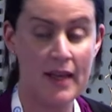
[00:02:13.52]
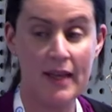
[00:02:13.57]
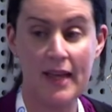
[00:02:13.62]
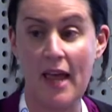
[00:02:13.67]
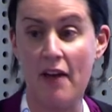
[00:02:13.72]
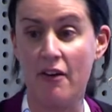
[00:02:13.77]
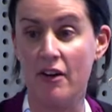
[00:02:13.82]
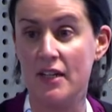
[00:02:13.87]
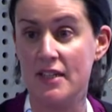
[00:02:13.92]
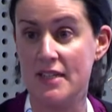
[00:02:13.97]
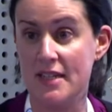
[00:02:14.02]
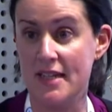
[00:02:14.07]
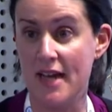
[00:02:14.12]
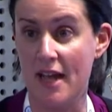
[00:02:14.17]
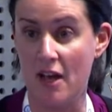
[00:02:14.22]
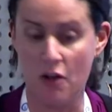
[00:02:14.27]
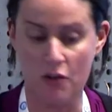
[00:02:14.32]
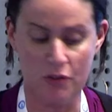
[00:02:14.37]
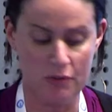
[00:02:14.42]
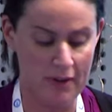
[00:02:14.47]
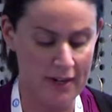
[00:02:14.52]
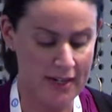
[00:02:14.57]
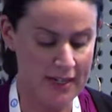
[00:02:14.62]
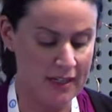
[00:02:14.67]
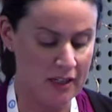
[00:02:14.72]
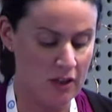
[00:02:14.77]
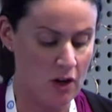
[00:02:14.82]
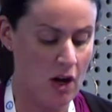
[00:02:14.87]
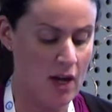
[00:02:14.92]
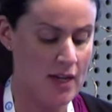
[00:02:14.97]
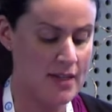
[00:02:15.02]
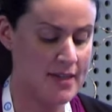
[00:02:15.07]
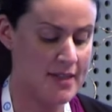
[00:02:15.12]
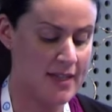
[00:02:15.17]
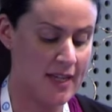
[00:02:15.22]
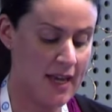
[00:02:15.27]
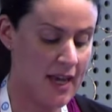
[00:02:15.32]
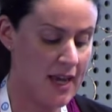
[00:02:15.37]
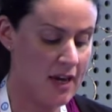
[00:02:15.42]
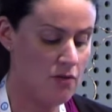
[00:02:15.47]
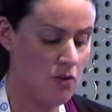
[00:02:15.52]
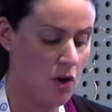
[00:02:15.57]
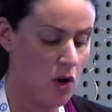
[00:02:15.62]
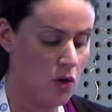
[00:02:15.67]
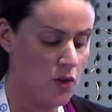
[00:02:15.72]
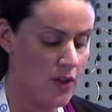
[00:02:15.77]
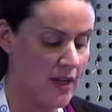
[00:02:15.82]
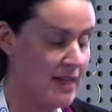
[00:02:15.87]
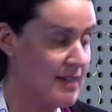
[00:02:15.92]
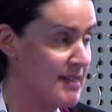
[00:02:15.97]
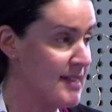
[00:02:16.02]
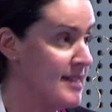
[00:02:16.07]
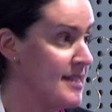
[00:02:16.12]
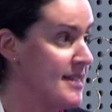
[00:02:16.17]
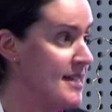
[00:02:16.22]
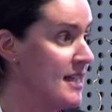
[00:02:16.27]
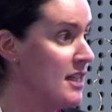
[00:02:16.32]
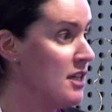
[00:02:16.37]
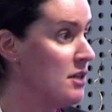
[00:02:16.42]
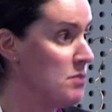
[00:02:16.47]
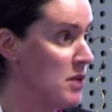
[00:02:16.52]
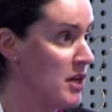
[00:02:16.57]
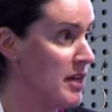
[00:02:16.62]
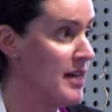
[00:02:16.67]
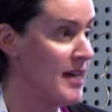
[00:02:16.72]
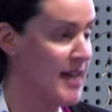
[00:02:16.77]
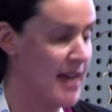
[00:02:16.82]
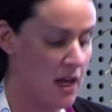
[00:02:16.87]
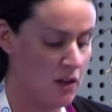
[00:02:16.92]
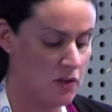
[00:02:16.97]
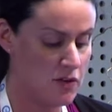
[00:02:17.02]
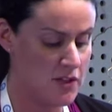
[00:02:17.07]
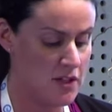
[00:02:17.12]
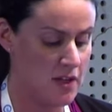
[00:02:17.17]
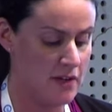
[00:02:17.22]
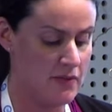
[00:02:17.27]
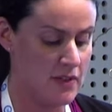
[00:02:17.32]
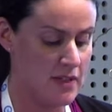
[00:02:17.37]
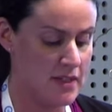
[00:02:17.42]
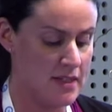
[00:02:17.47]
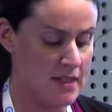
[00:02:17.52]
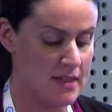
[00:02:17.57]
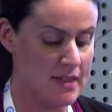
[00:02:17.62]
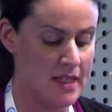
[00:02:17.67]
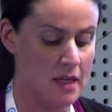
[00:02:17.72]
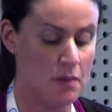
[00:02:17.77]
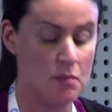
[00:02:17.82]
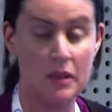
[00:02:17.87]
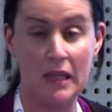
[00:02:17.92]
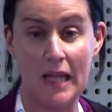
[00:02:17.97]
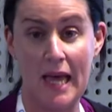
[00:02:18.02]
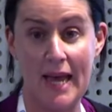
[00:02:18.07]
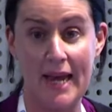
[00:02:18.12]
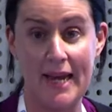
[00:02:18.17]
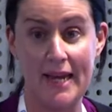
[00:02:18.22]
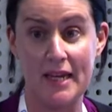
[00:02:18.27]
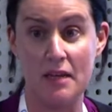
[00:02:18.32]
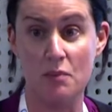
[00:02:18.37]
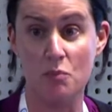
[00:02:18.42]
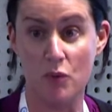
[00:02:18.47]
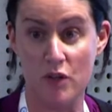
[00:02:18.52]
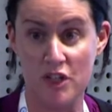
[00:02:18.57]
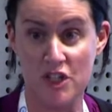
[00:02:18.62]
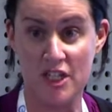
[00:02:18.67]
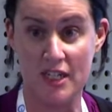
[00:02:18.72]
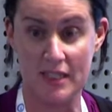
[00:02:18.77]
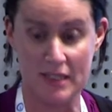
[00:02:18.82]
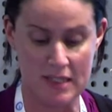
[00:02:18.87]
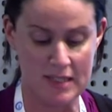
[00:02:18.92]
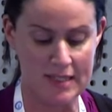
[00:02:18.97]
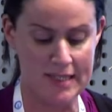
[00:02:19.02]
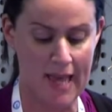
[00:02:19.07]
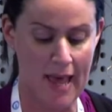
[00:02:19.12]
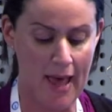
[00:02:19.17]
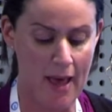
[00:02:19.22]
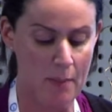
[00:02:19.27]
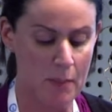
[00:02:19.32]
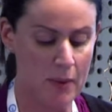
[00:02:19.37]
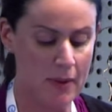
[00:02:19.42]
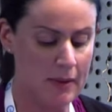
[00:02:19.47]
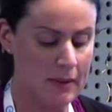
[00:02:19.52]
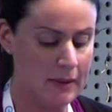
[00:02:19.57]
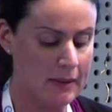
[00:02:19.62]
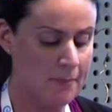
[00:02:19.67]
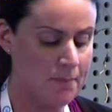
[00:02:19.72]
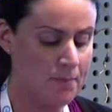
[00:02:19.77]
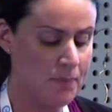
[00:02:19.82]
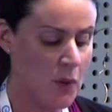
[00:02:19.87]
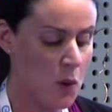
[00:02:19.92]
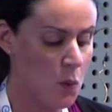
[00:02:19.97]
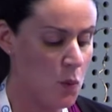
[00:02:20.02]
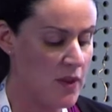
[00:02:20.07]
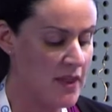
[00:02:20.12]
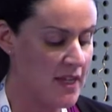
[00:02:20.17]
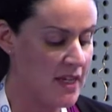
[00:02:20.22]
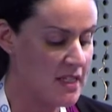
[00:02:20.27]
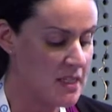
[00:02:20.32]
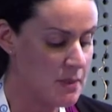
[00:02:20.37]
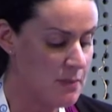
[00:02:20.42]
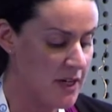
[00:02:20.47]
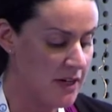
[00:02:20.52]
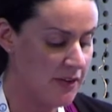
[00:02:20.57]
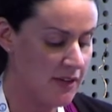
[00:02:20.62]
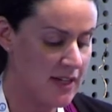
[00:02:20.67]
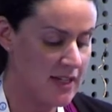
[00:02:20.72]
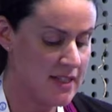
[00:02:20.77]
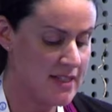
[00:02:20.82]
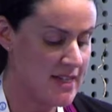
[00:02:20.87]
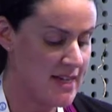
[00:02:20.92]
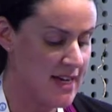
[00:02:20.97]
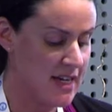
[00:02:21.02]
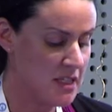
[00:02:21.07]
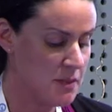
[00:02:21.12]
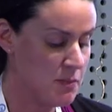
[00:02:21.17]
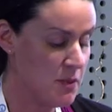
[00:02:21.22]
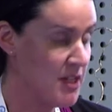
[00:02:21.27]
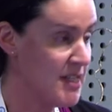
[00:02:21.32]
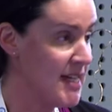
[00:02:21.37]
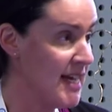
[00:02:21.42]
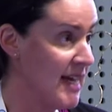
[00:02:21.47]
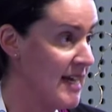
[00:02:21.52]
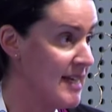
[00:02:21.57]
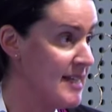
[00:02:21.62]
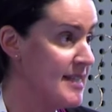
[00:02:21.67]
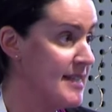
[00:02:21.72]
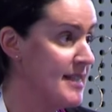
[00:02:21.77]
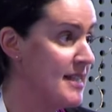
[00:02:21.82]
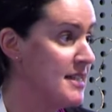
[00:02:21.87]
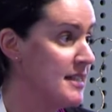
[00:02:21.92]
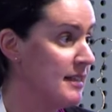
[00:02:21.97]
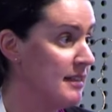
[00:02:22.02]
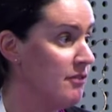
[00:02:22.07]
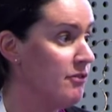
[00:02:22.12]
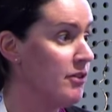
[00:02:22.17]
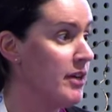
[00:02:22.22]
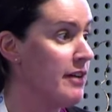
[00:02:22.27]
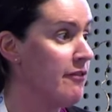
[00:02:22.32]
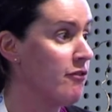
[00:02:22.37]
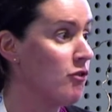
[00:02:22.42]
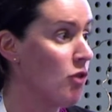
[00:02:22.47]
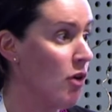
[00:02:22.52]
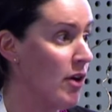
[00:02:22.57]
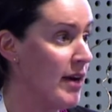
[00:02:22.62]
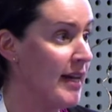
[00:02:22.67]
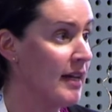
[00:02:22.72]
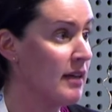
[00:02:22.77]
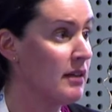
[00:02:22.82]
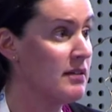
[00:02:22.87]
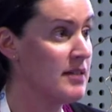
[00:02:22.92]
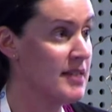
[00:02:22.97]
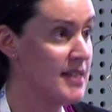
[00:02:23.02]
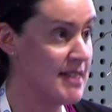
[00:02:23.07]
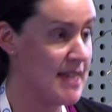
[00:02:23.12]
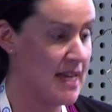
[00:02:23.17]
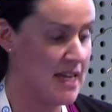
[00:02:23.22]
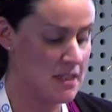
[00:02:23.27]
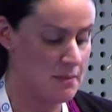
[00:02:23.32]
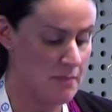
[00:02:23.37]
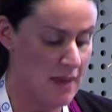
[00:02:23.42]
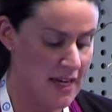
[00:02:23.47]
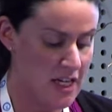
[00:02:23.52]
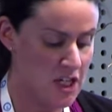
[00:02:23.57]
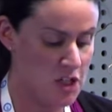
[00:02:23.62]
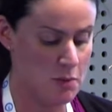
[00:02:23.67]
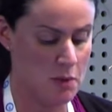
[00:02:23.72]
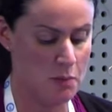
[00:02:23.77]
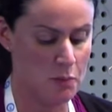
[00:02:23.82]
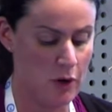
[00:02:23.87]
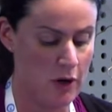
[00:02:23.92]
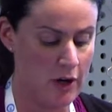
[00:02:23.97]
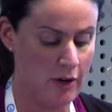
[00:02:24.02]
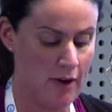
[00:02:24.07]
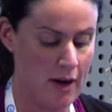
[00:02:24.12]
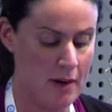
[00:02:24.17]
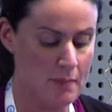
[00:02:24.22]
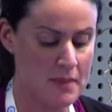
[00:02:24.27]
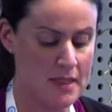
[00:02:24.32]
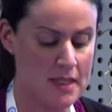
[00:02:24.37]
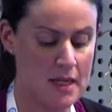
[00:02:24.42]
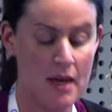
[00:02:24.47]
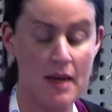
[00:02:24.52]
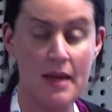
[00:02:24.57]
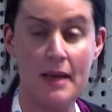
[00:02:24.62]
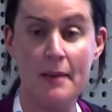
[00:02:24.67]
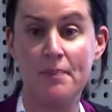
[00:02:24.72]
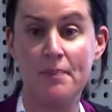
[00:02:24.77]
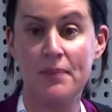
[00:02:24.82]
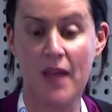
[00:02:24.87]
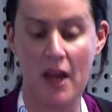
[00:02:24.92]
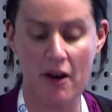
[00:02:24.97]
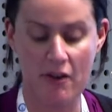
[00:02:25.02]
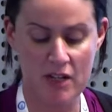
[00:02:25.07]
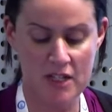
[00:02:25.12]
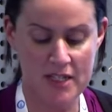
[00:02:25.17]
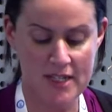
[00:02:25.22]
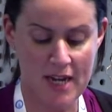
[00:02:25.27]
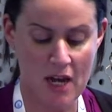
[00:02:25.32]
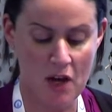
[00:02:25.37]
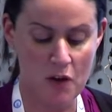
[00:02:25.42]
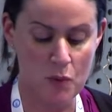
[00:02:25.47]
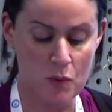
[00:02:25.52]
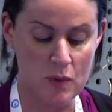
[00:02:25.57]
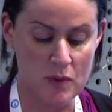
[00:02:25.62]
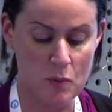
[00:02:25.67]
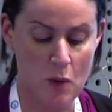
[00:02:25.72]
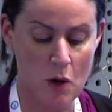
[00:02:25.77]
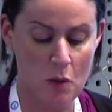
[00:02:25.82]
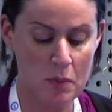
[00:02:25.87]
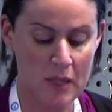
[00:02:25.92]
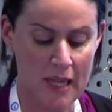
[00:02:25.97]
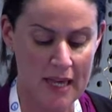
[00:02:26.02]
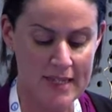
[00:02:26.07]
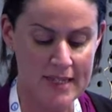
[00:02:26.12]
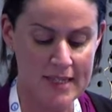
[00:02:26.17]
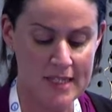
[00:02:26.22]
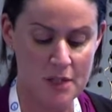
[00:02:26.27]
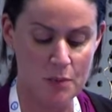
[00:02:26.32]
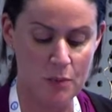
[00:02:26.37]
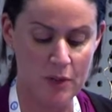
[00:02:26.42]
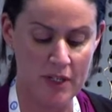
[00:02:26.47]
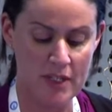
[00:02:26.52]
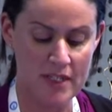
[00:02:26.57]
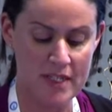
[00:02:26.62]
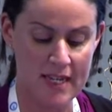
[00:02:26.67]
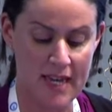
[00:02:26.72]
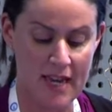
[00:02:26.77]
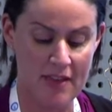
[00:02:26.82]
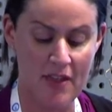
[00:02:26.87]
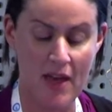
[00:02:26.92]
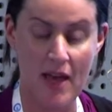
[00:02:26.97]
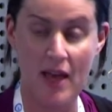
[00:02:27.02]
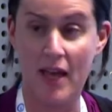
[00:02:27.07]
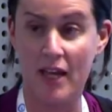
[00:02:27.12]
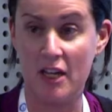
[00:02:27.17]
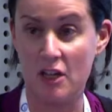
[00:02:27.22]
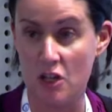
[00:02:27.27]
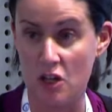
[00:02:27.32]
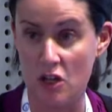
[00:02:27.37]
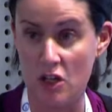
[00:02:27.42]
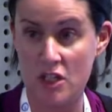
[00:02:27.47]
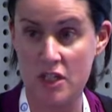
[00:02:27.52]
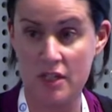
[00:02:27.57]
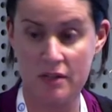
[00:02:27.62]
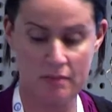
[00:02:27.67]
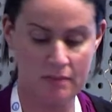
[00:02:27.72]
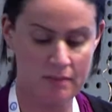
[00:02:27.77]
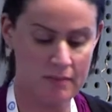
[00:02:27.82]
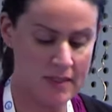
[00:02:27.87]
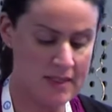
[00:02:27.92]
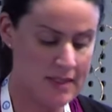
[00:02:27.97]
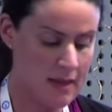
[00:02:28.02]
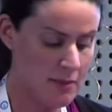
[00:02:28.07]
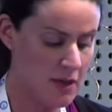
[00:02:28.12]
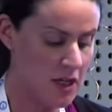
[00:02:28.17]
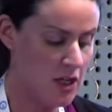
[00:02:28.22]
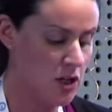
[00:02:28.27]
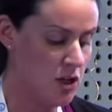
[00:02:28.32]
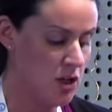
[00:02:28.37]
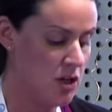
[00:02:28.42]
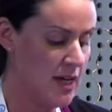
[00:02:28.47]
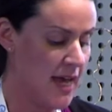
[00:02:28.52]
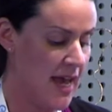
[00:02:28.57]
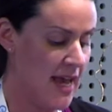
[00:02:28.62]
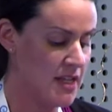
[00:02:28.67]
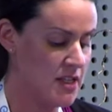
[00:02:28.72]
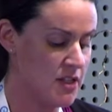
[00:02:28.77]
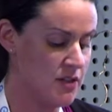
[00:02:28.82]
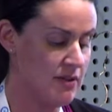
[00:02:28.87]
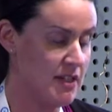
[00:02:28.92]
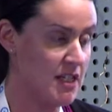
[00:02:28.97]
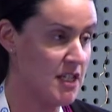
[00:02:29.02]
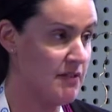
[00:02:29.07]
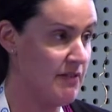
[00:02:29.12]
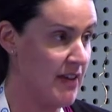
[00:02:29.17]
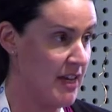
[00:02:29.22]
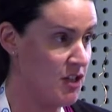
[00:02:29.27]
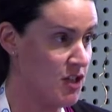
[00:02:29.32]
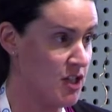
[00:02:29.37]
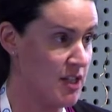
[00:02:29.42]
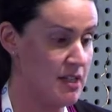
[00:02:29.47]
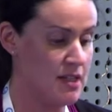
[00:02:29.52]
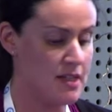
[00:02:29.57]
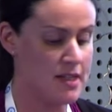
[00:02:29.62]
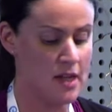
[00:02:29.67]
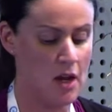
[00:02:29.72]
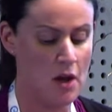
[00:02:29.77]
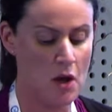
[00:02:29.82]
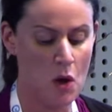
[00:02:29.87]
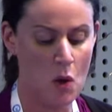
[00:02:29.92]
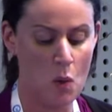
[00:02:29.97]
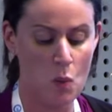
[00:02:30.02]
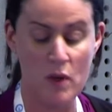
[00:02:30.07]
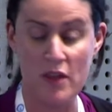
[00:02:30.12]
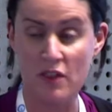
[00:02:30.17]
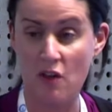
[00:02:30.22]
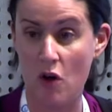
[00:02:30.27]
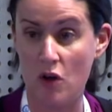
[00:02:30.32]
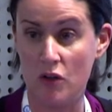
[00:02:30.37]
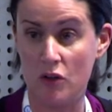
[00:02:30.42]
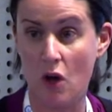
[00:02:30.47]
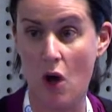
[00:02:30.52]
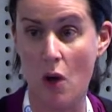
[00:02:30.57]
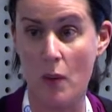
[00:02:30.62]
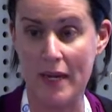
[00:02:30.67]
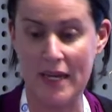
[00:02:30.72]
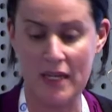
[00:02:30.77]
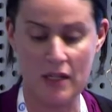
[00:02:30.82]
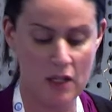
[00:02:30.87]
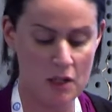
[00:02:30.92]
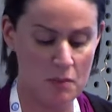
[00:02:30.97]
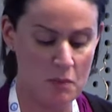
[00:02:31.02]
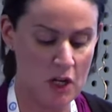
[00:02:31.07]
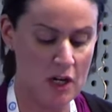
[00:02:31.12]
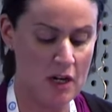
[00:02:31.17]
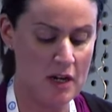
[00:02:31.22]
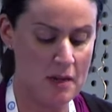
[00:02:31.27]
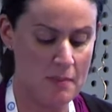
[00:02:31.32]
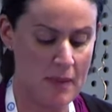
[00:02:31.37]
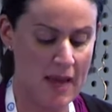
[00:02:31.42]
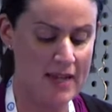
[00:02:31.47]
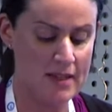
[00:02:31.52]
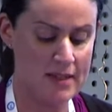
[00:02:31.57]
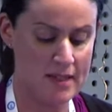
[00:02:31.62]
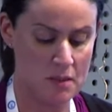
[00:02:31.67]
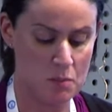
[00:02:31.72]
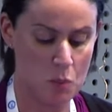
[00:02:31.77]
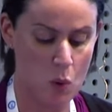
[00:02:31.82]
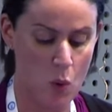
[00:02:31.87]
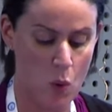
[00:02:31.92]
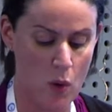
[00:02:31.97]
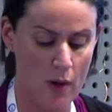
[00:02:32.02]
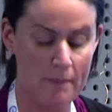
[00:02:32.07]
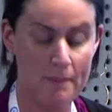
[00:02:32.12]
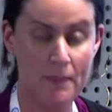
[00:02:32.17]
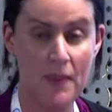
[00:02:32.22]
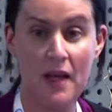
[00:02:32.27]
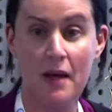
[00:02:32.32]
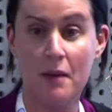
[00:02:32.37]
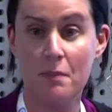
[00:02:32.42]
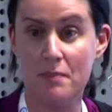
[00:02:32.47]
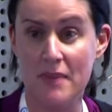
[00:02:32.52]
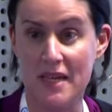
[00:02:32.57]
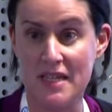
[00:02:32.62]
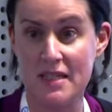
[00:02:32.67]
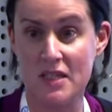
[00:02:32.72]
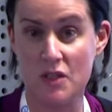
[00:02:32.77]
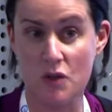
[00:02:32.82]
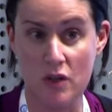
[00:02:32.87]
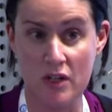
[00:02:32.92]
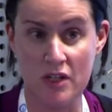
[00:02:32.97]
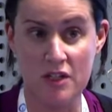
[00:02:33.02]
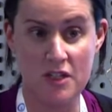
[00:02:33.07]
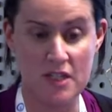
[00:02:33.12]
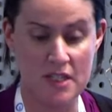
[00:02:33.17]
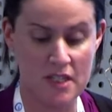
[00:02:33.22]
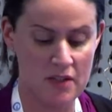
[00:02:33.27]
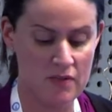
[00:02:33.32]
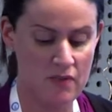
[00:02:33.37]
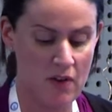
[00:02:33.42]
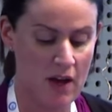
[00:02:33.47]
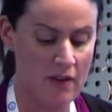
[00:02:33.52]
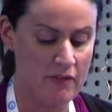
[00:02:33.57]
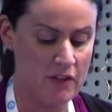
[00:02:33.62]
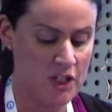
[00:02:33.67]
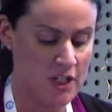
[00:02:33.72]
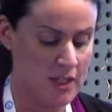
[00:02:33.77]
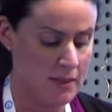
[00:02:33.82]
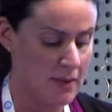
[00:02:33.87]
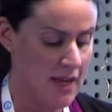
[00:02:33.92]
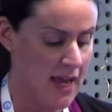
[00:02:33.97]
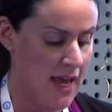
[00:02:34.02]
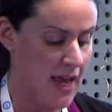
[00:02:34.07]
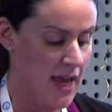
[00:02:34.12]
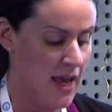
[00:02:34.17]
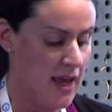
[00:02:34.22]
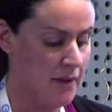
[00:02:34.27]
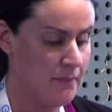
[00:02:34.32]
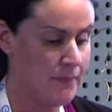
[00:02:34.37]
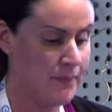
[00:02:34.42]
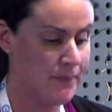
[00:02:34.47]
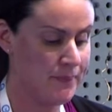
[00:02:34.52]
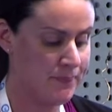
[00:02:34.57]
Carrington Health recognised the key role that existing community health services can play in bridging this gap. With experience and expertise in the delivery of chronic disease management programs, Carrington Health was well placed to bring together acute, subacute cancer interventions with ongoing community-based support, best suited to survivorship care.